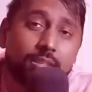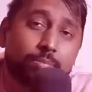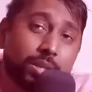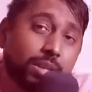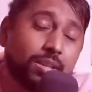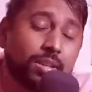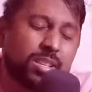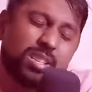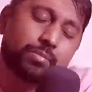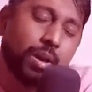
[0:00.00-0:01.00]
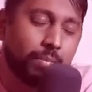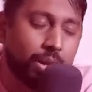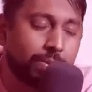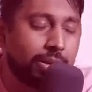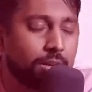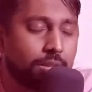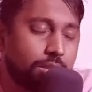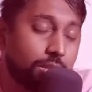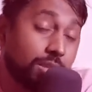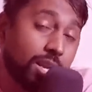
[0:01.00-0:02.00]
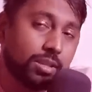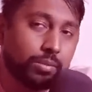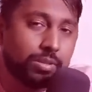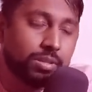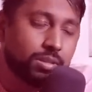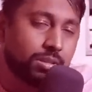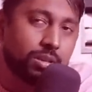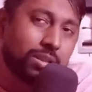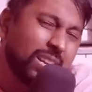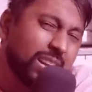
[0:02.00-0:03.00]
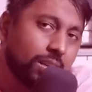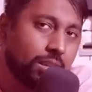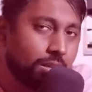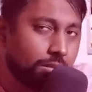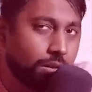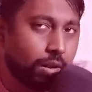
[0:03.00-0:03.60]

a bit clean. She's my baby girl. She's sexy when she's dirty. I clean her